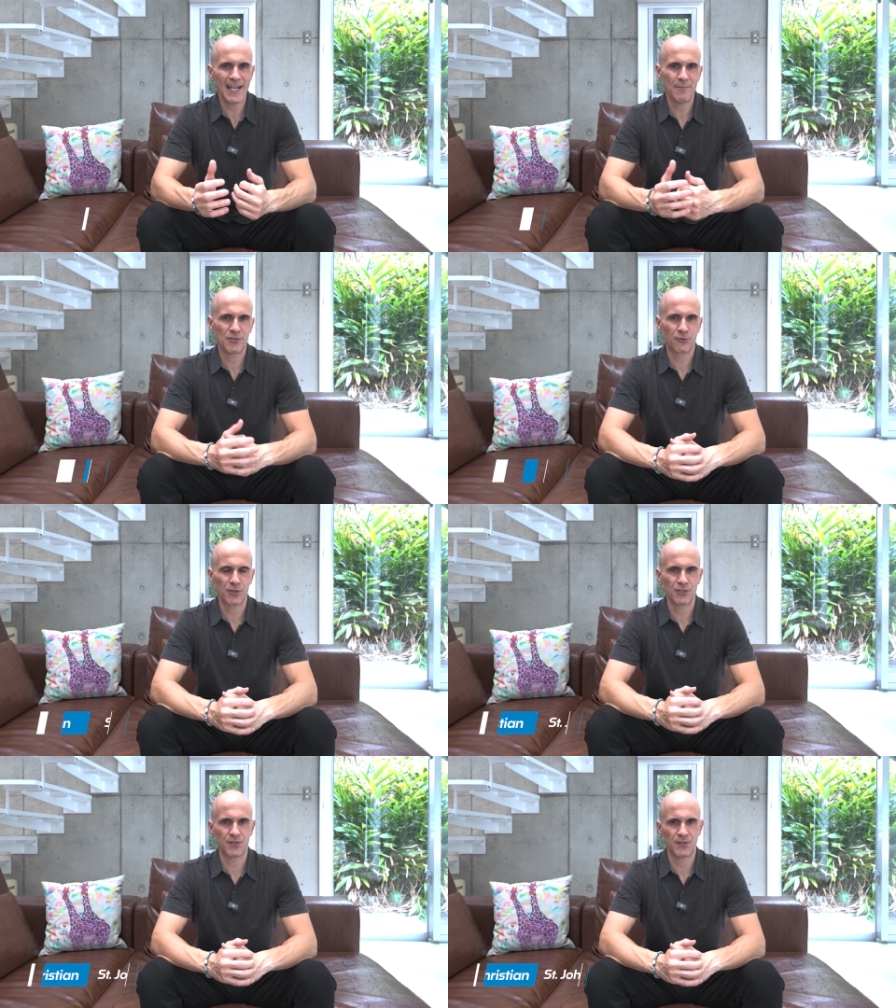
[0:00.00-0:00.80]
name is
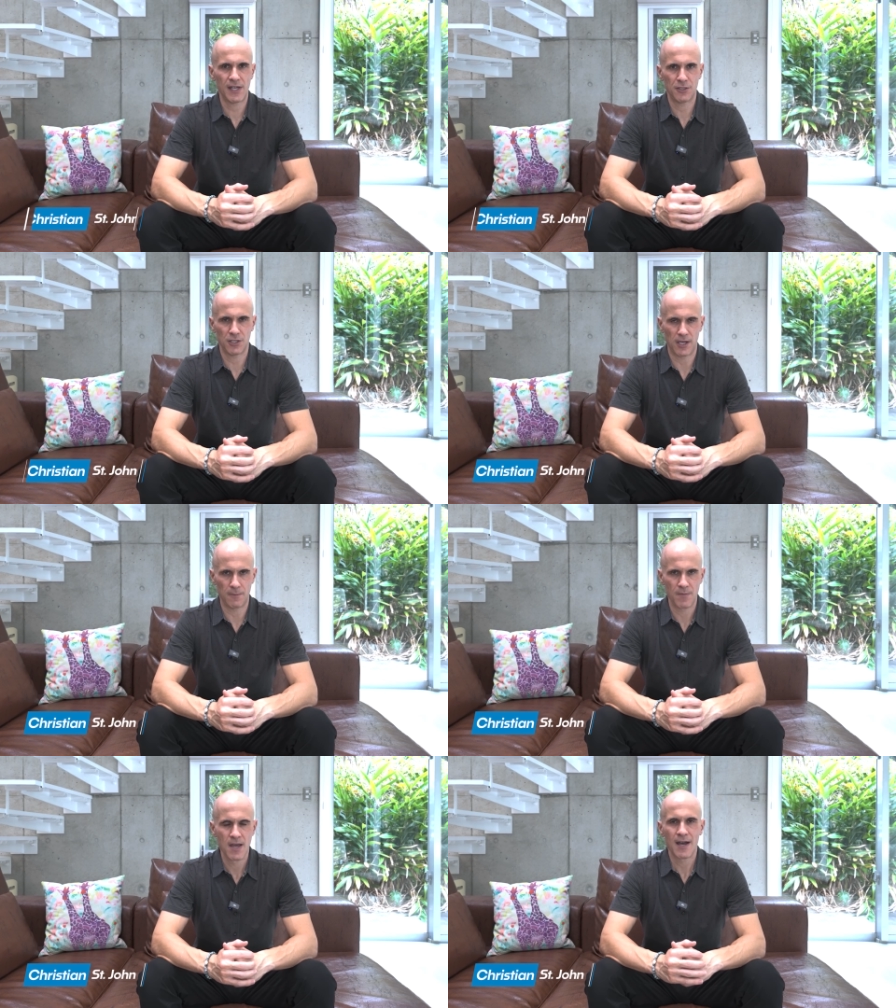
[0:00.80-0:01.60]
Christian St.
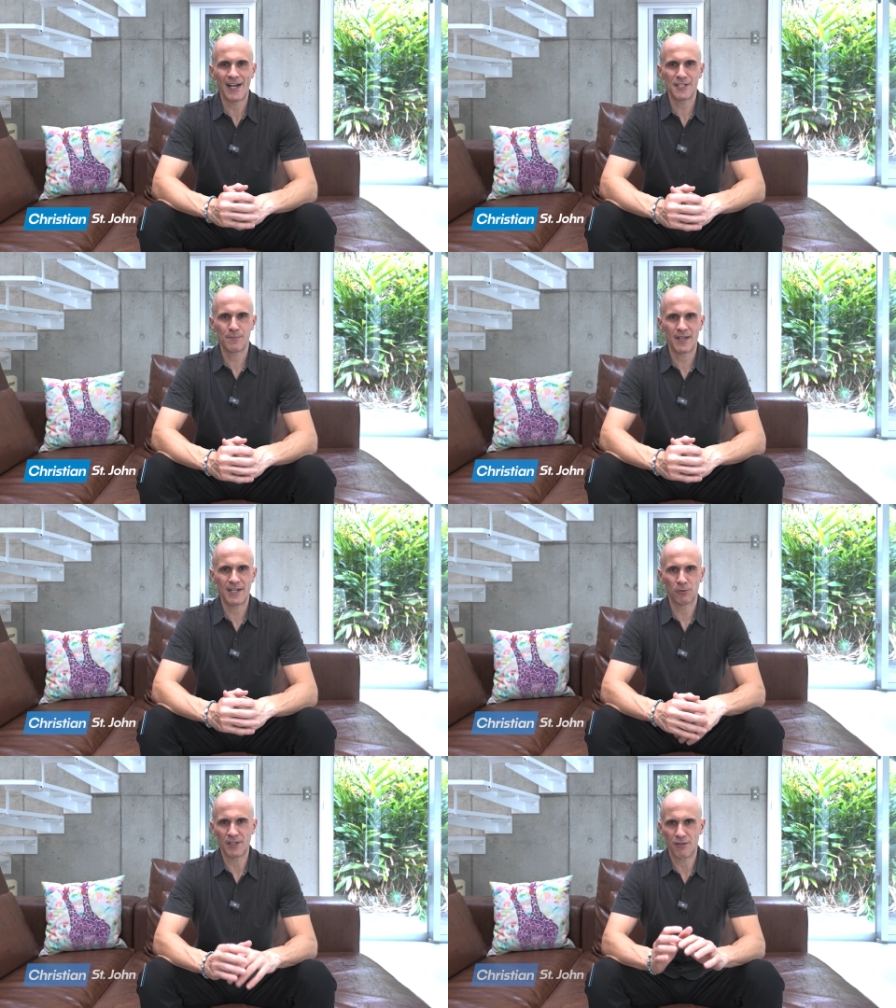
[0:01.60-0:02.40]
John. I spent
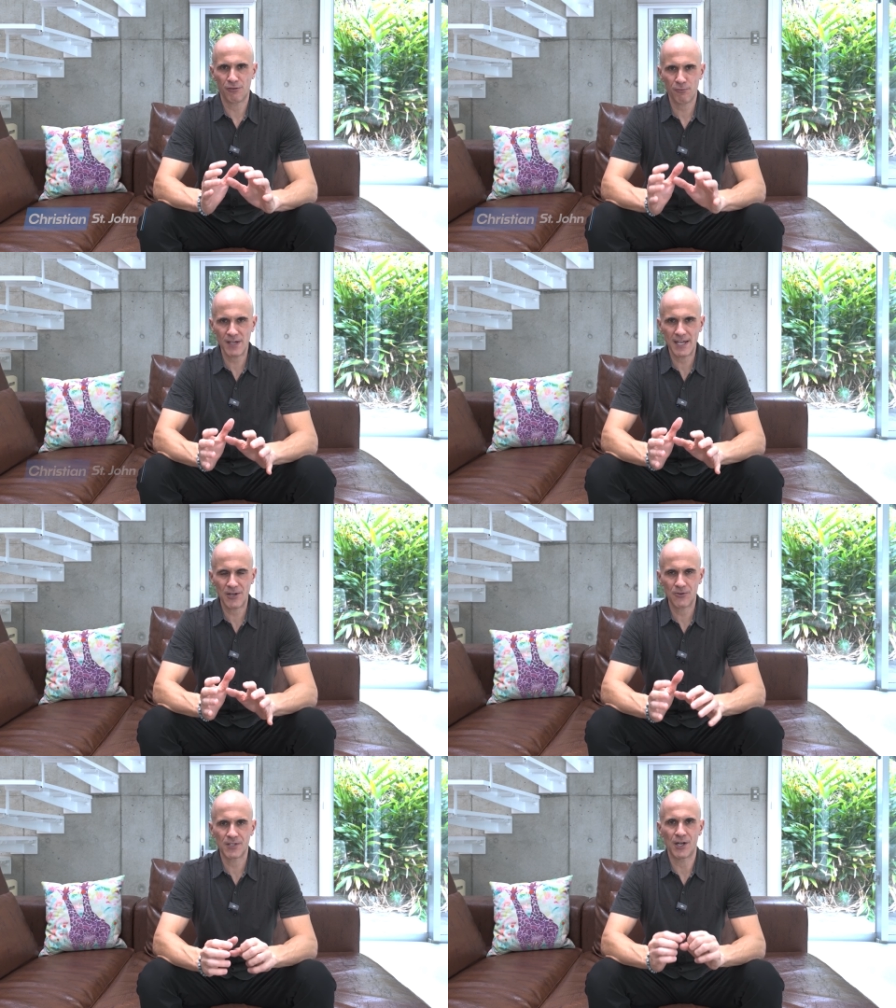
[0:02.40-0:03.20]
nearly 3
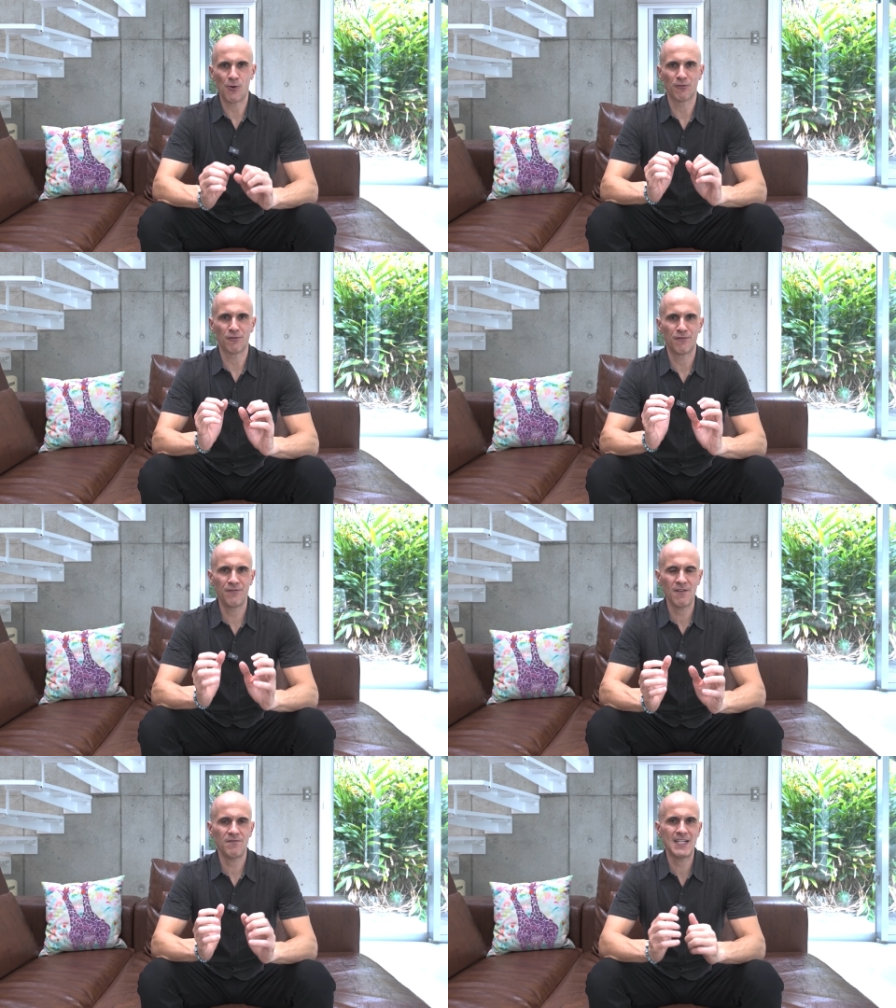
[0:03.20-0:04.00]
years and over
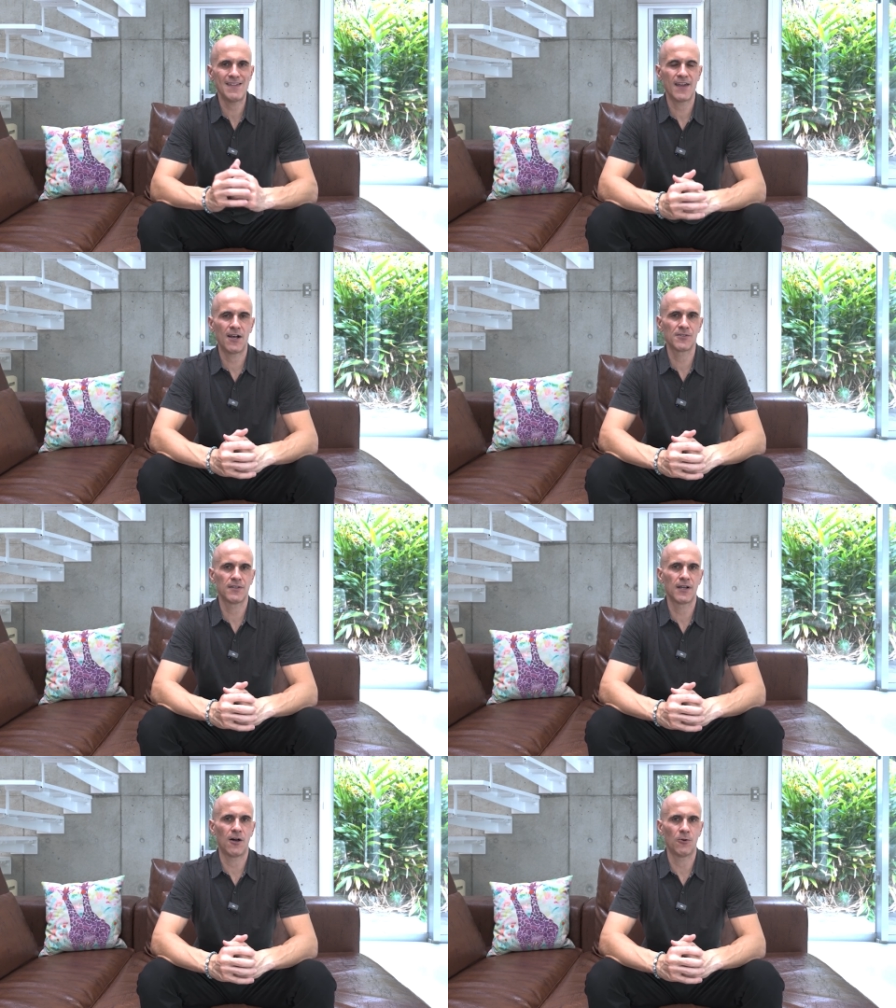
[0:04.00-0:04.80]

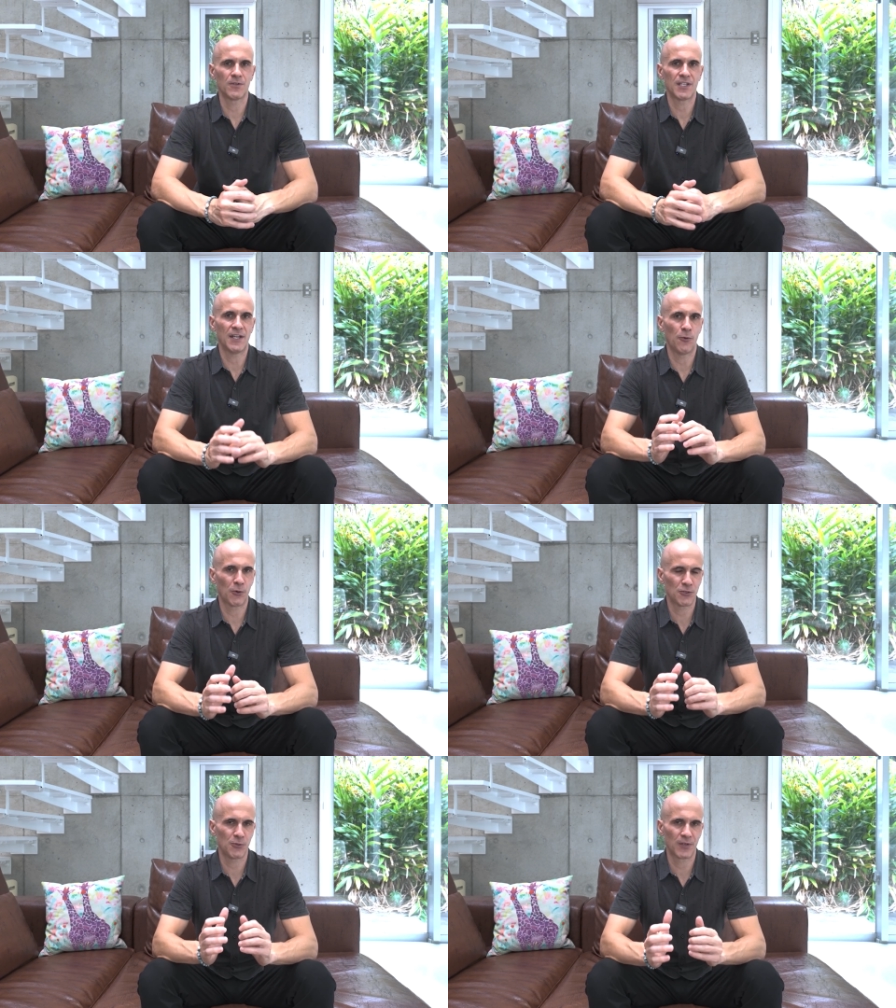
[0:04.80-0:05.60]
$50,000 in
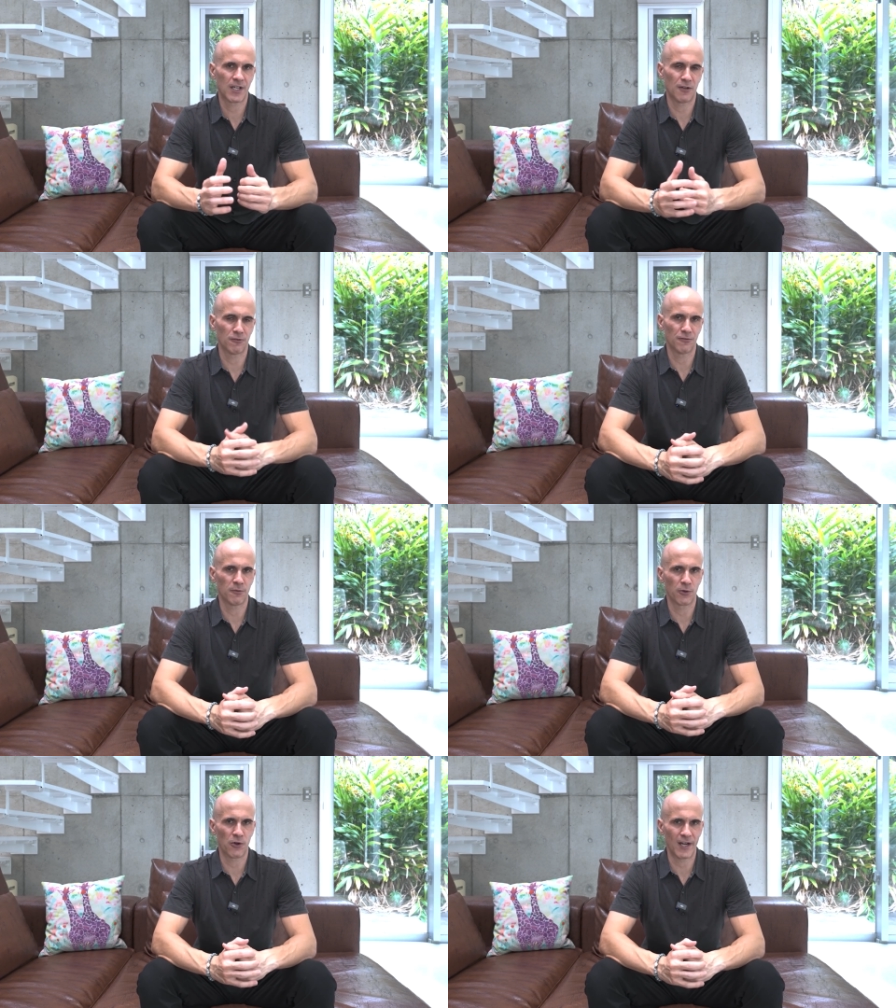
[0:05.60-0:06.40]
order to recover
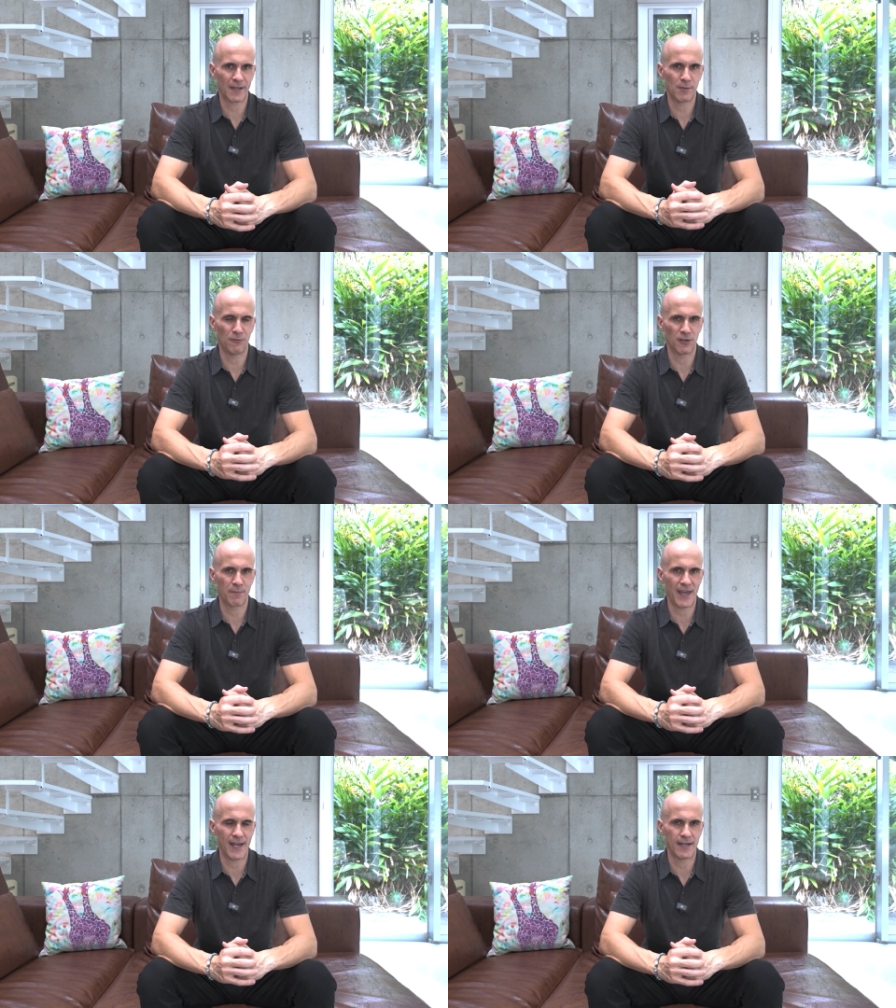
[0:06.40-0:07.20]
from chronic
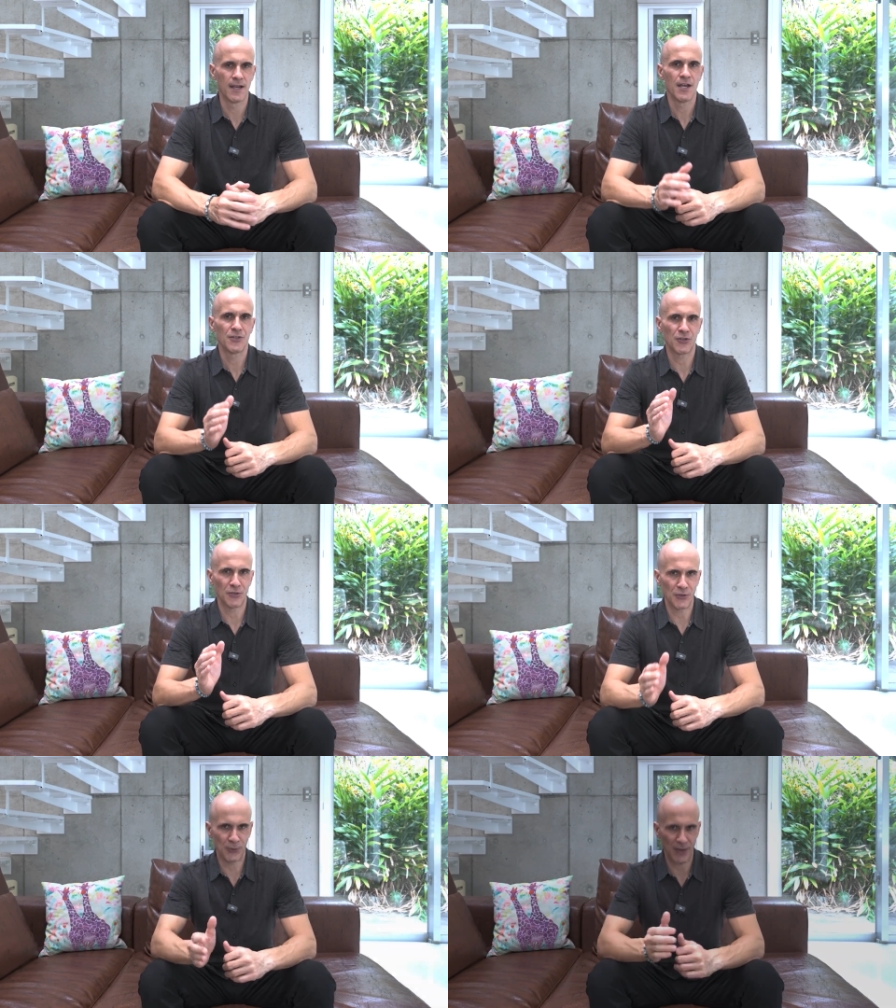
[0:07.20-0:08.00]
pelvic pain, so
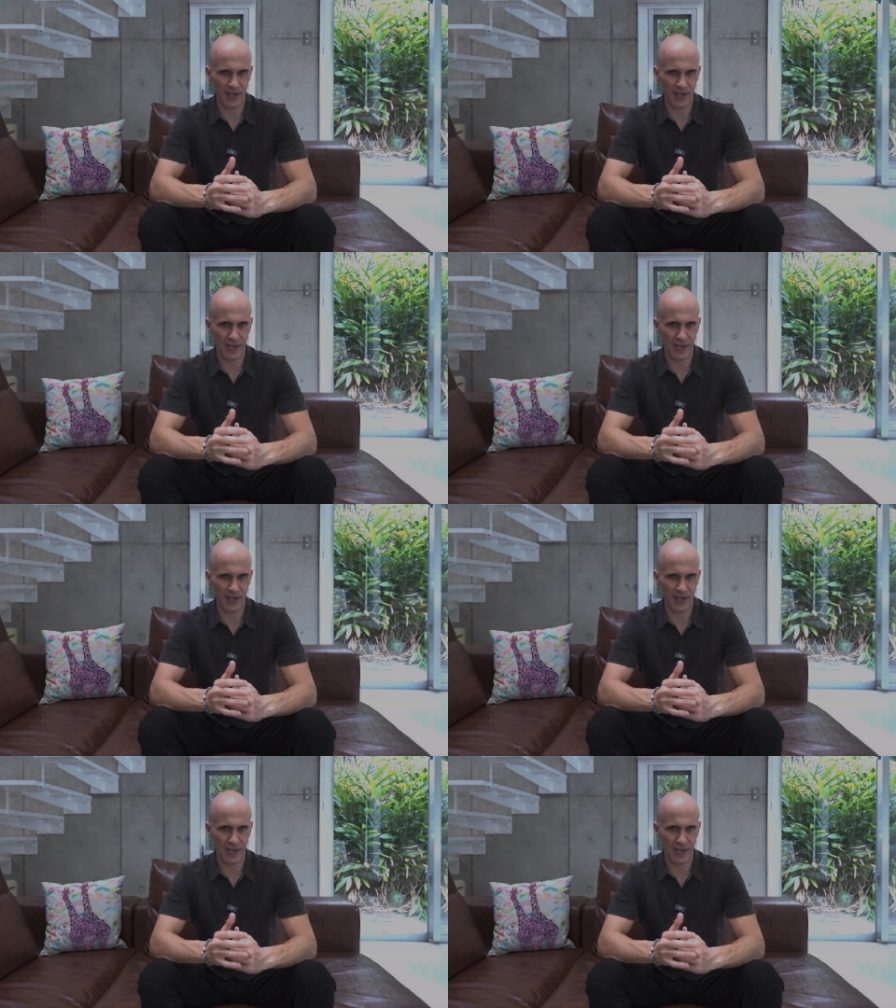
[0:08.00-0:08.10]
you don't